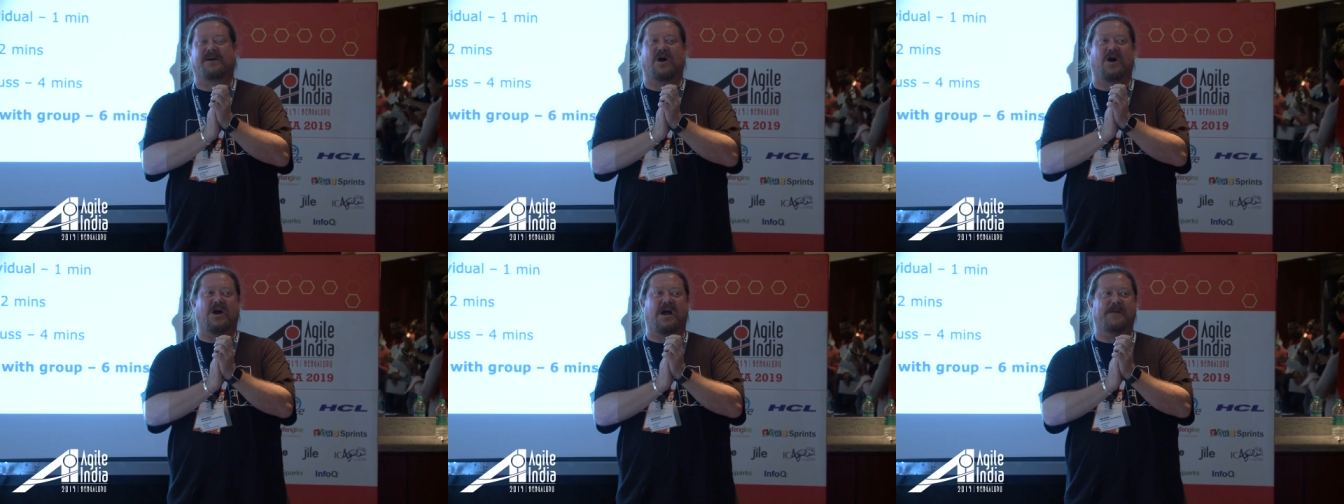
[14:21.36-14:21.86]
All
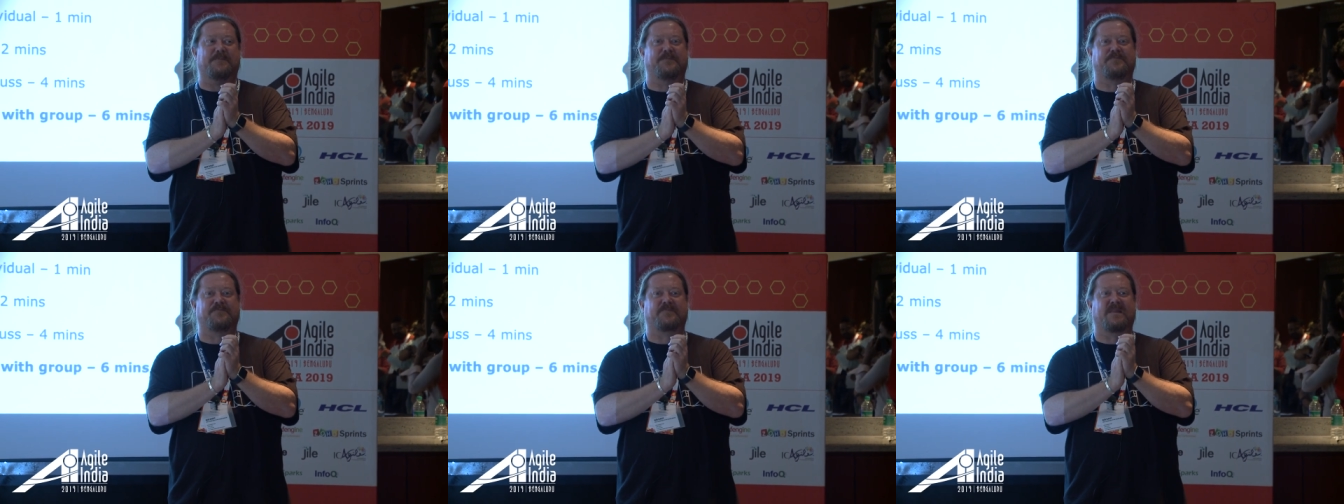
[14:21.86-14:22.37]
right.
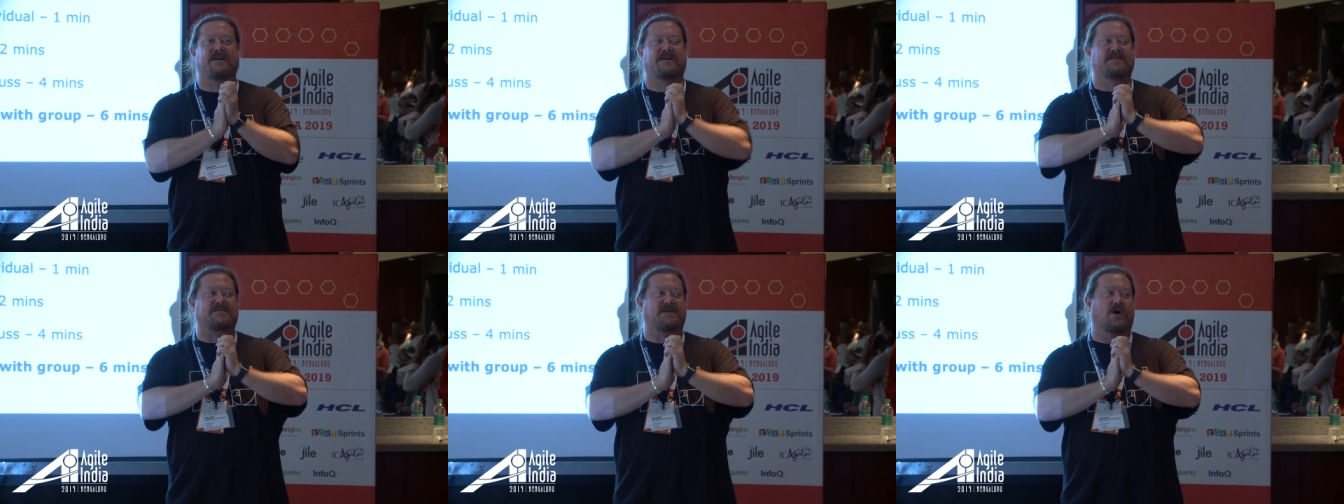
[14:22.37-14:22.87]

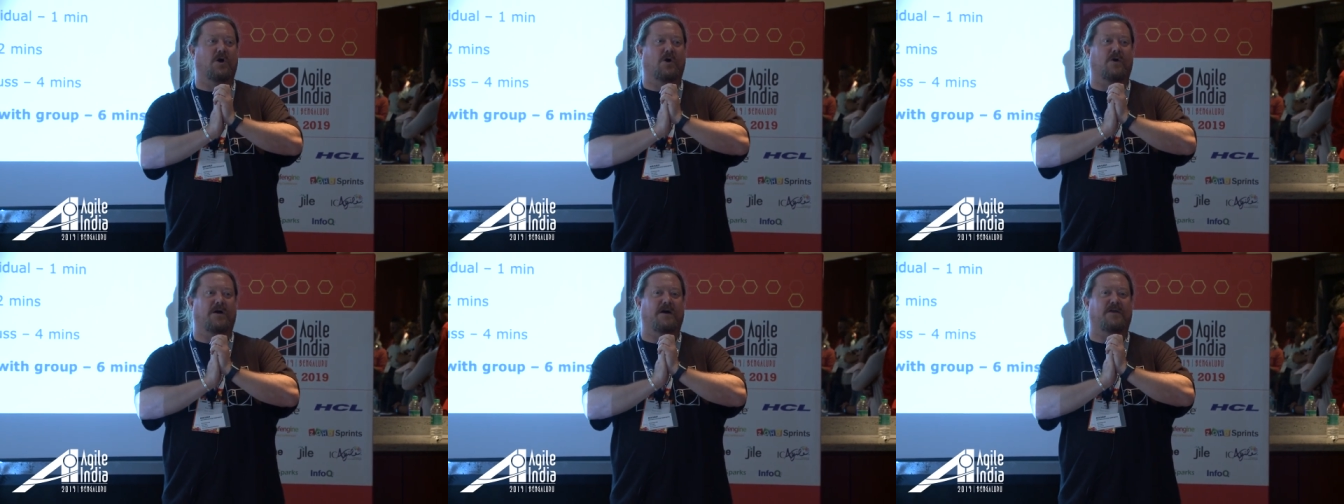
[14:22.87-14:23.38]

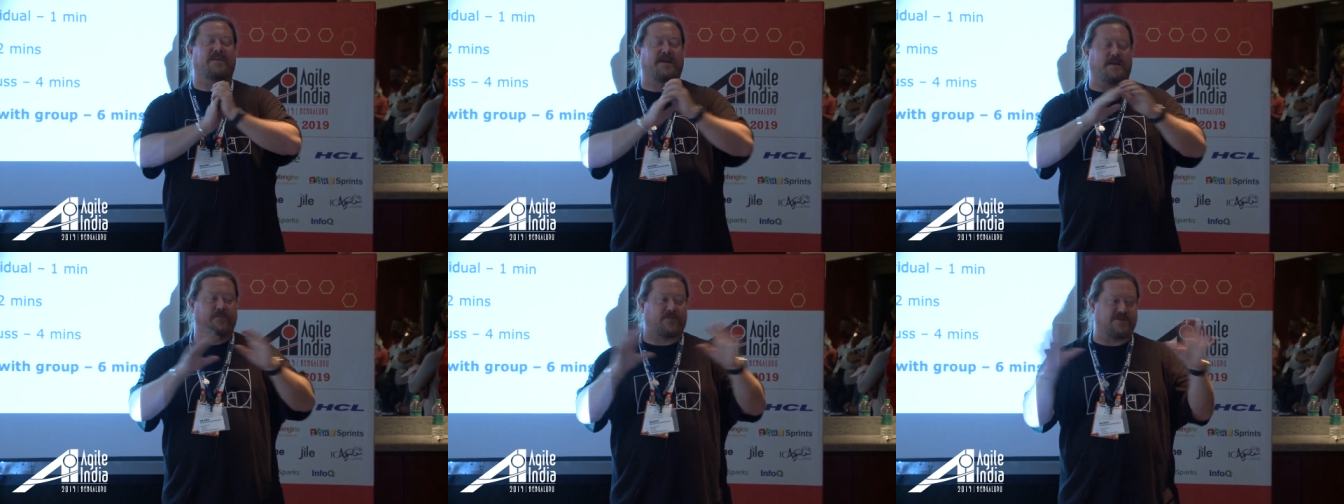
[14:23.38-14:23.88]
So,
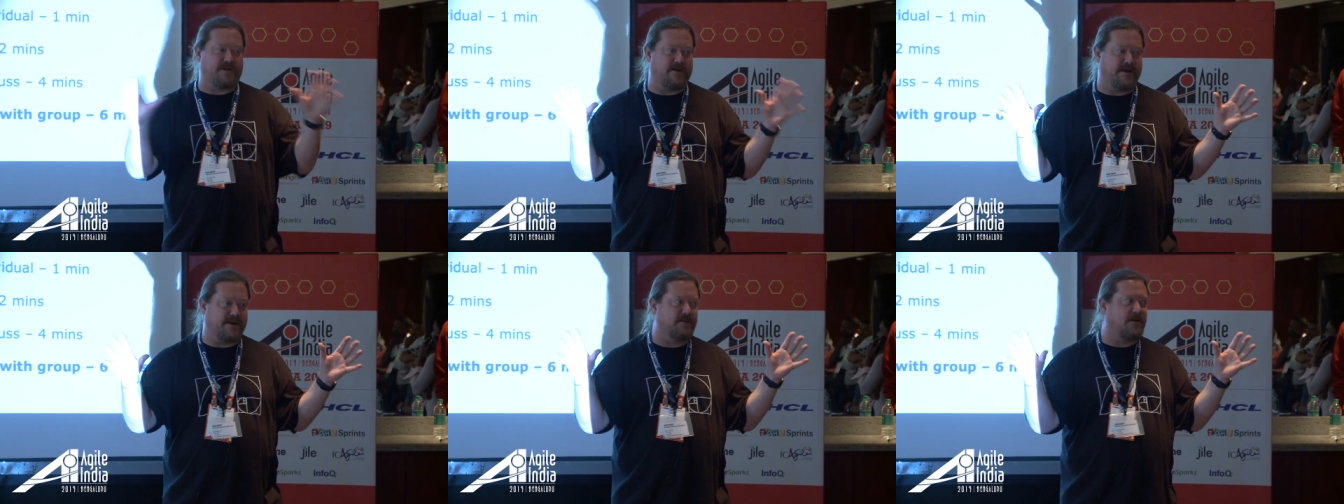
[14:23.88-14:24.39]
thank you for
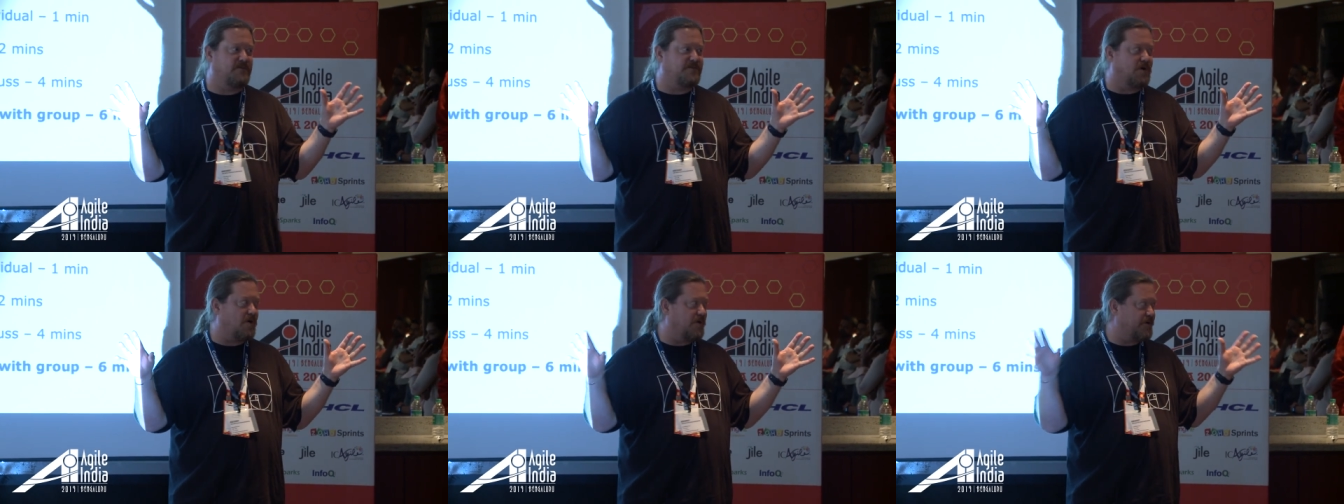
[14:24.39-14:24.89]
sharing. I loved
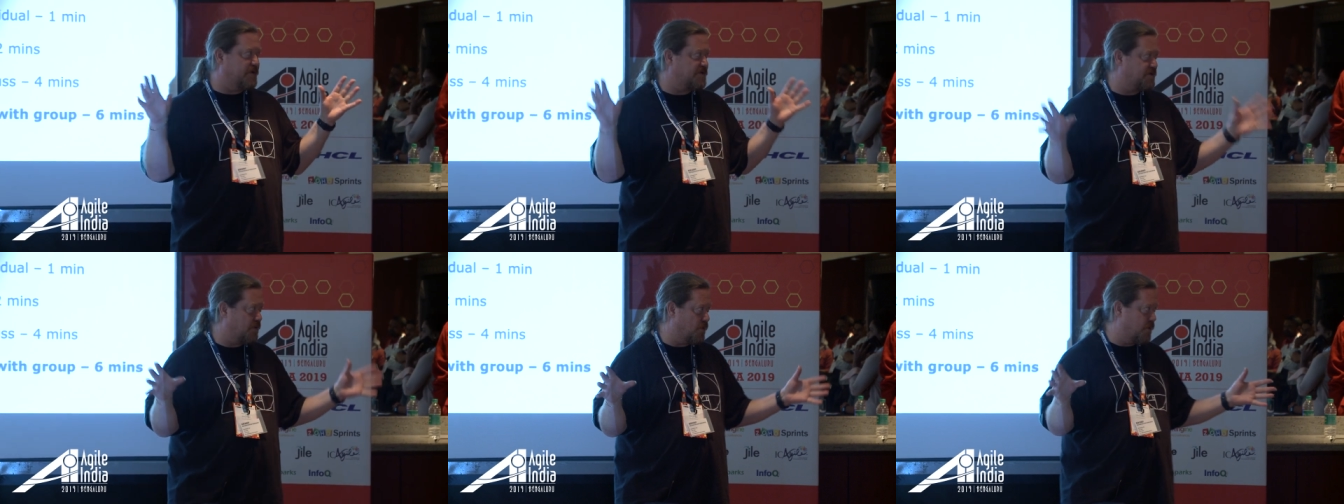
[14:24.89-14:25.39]
all your
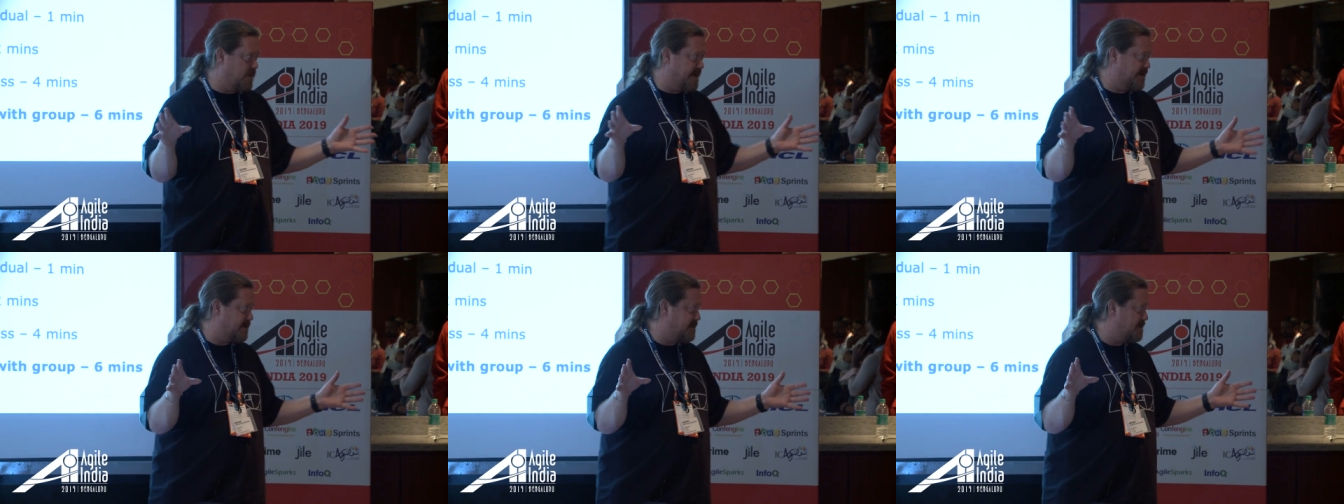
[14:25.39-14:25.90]

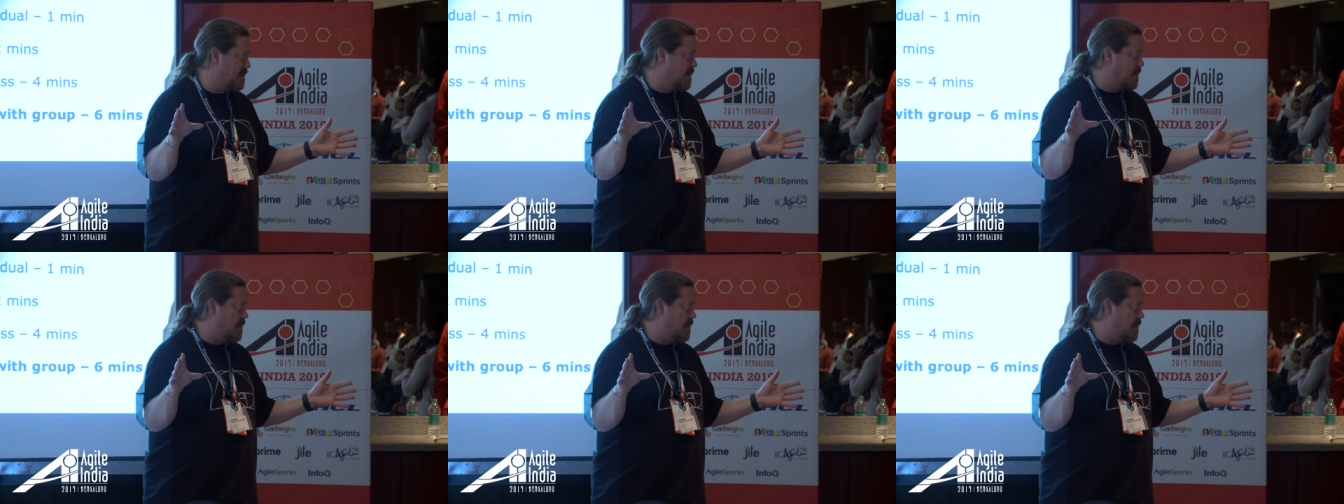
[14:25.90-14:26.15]
stories.